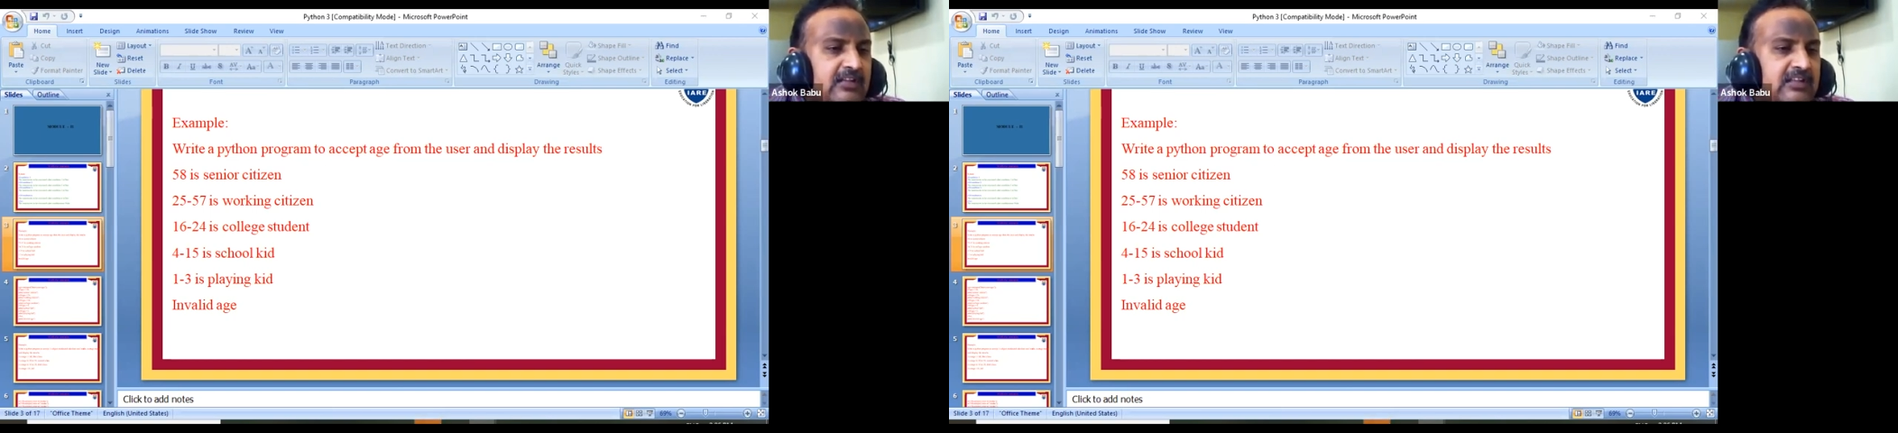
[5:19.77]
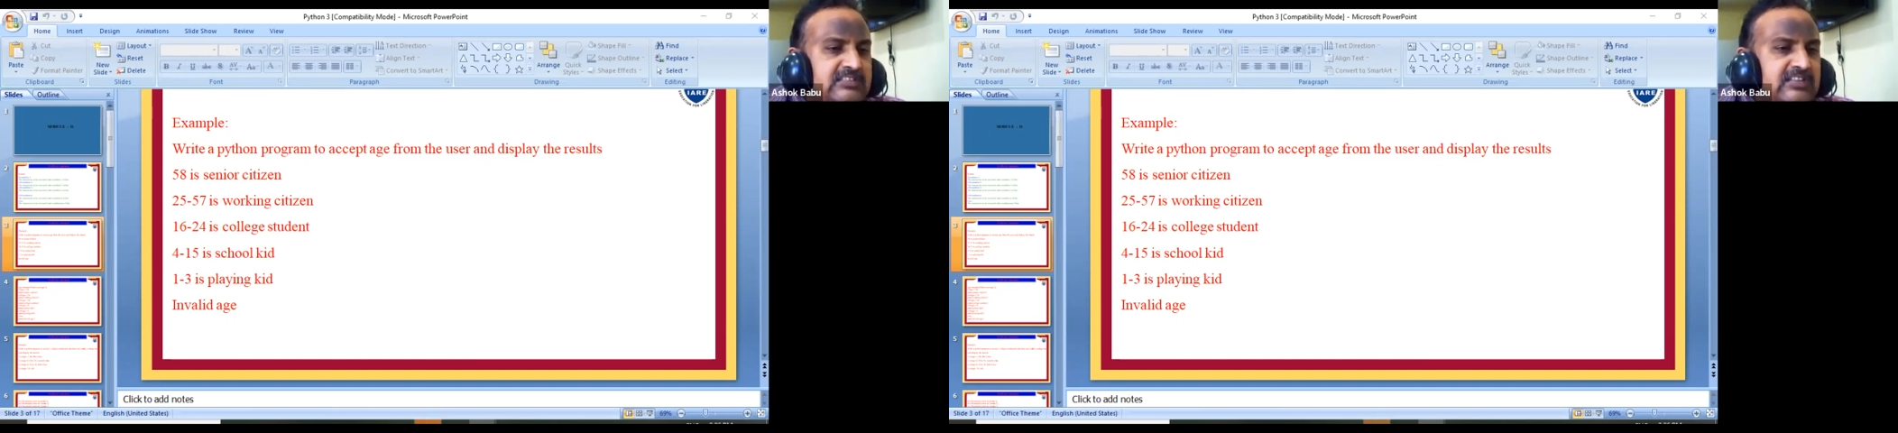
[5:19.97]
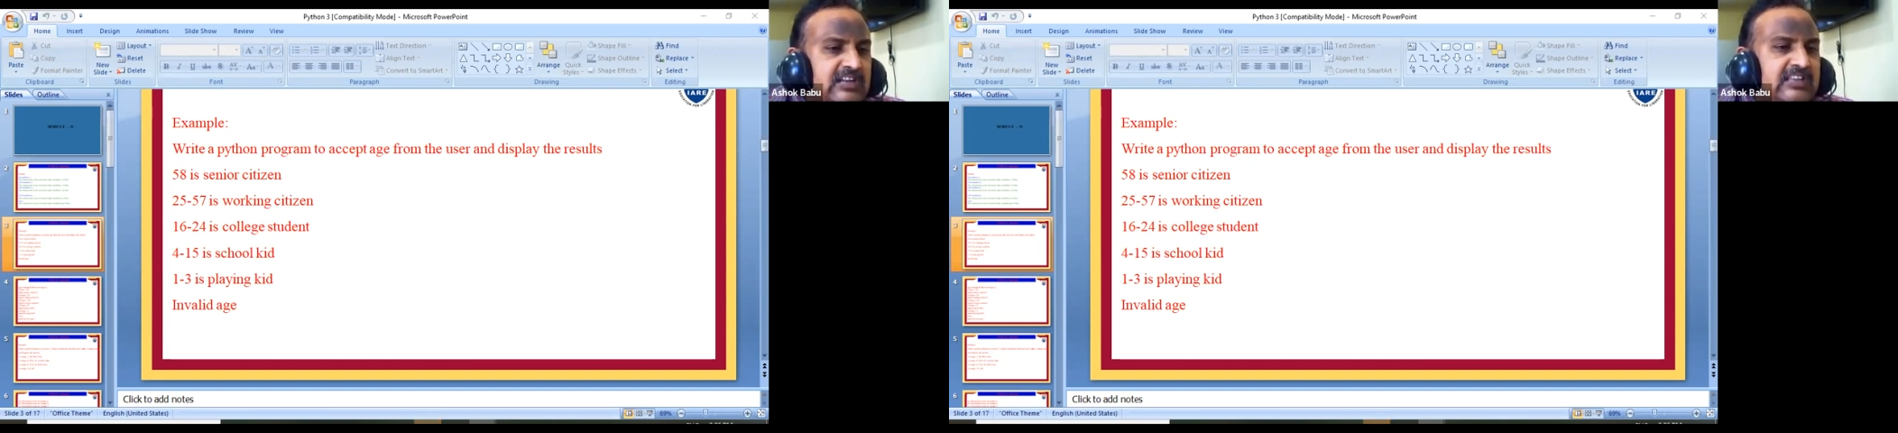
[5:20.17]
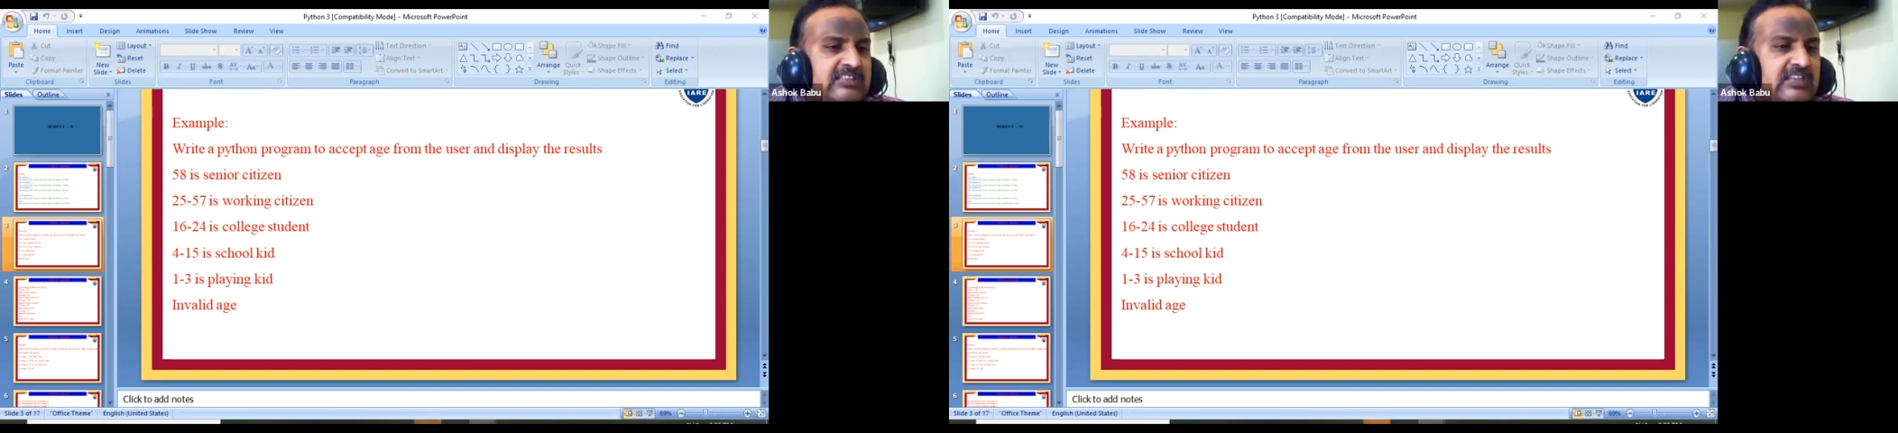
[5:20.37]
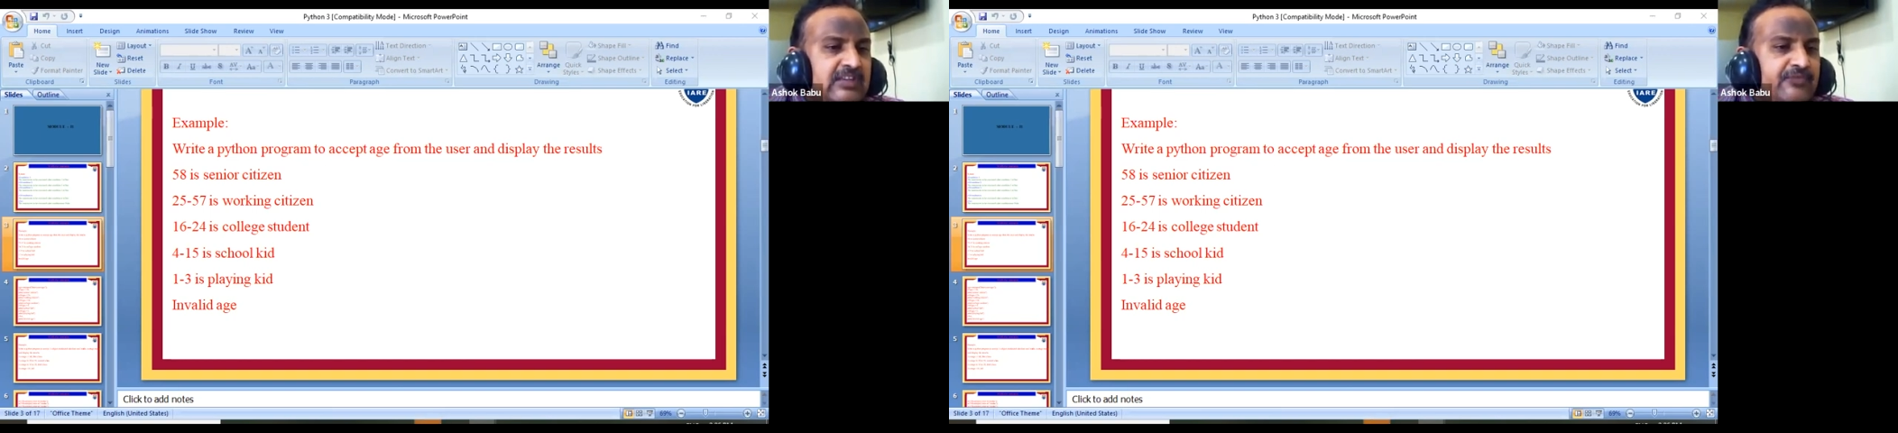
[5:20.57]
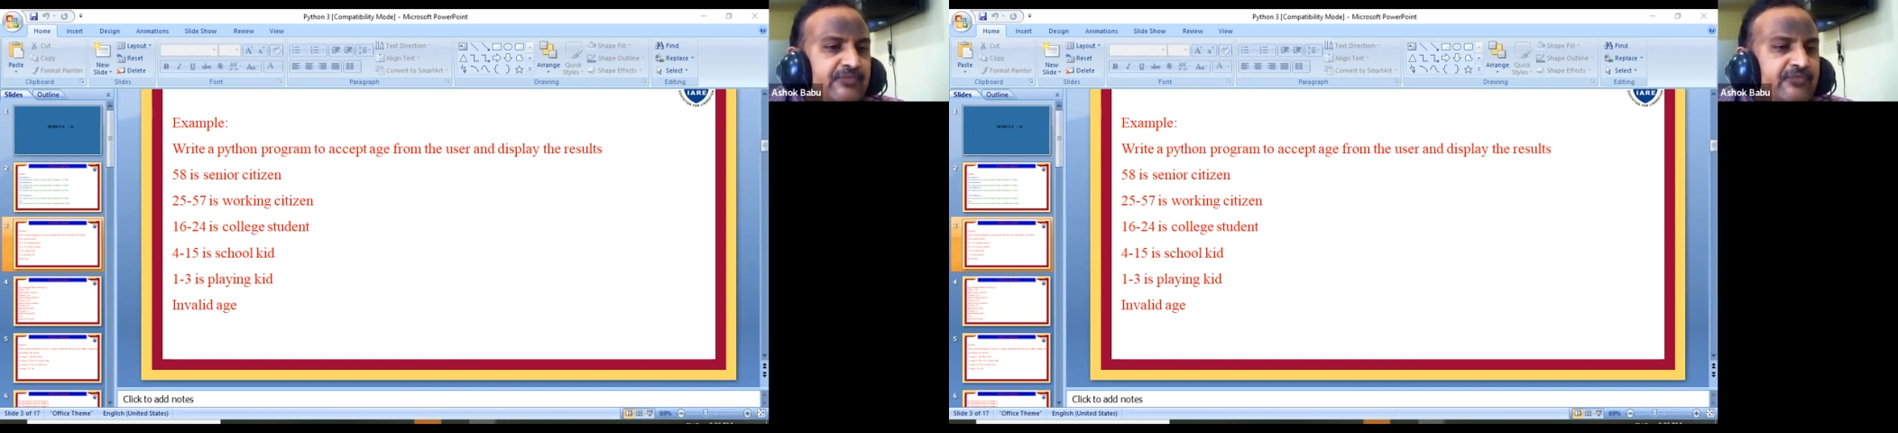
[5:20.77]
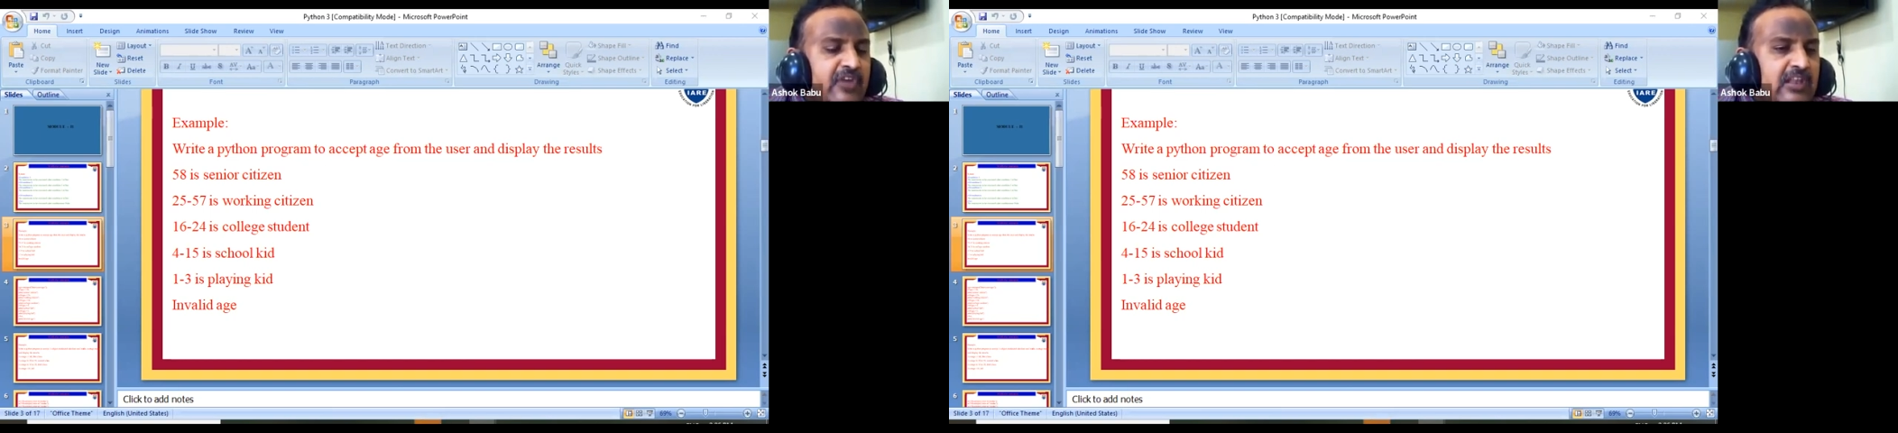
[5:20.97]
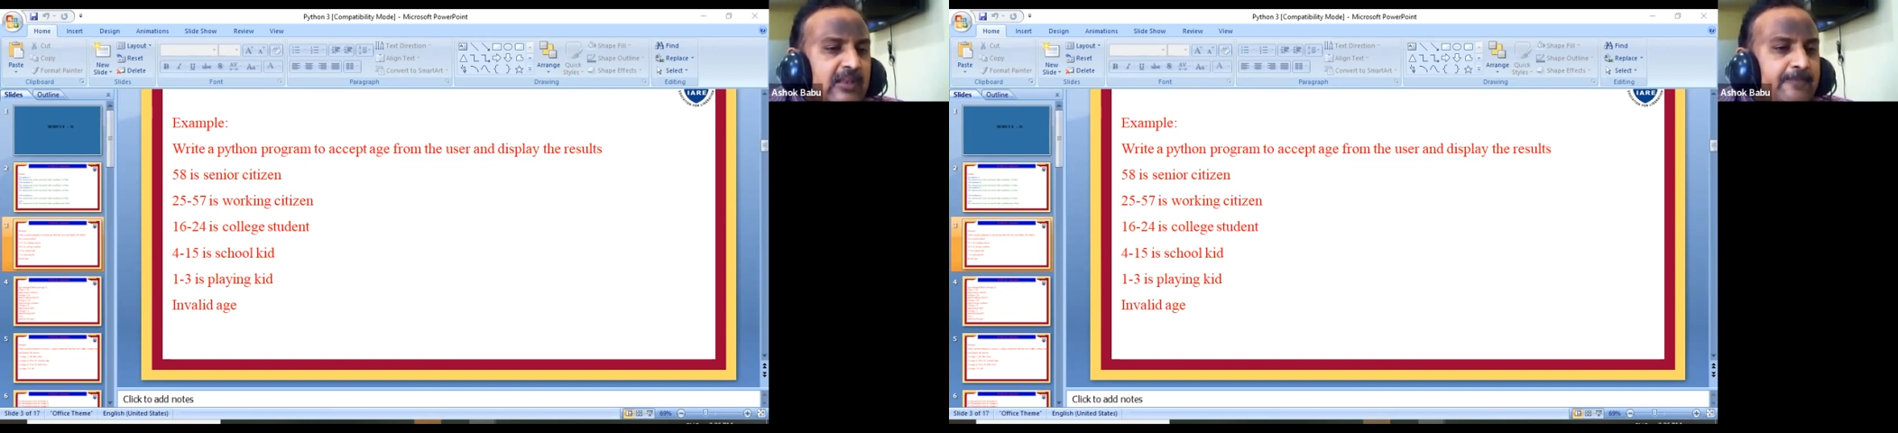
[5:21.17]
result is
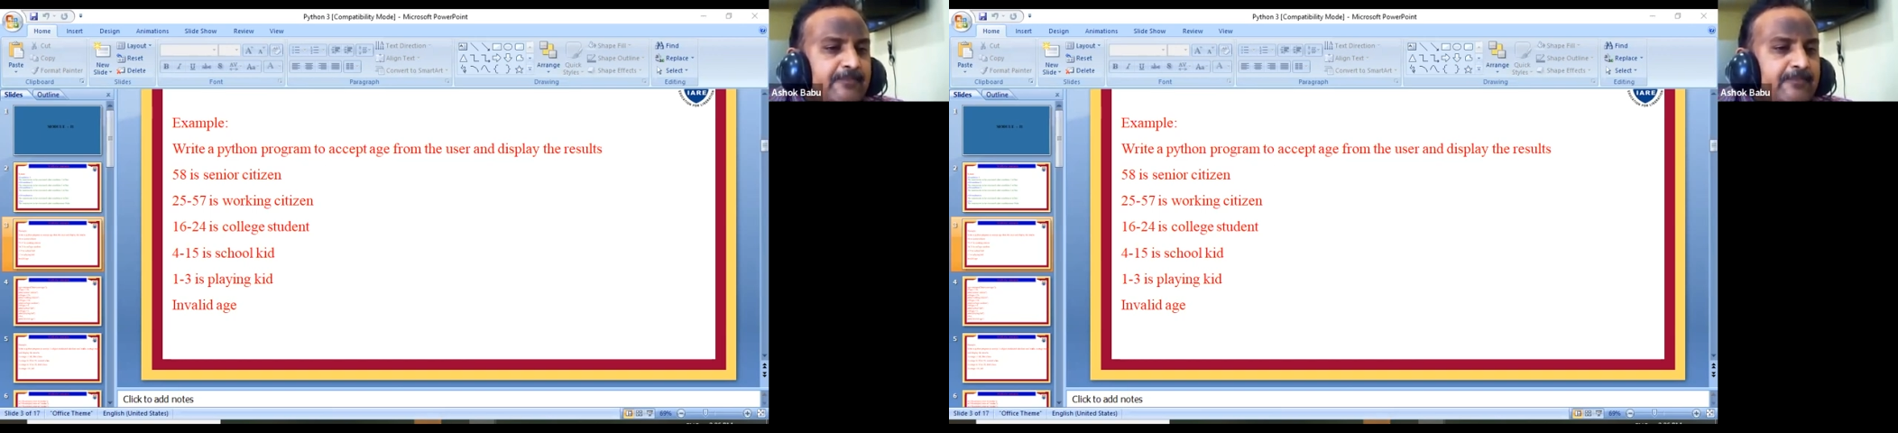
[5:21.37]
fail.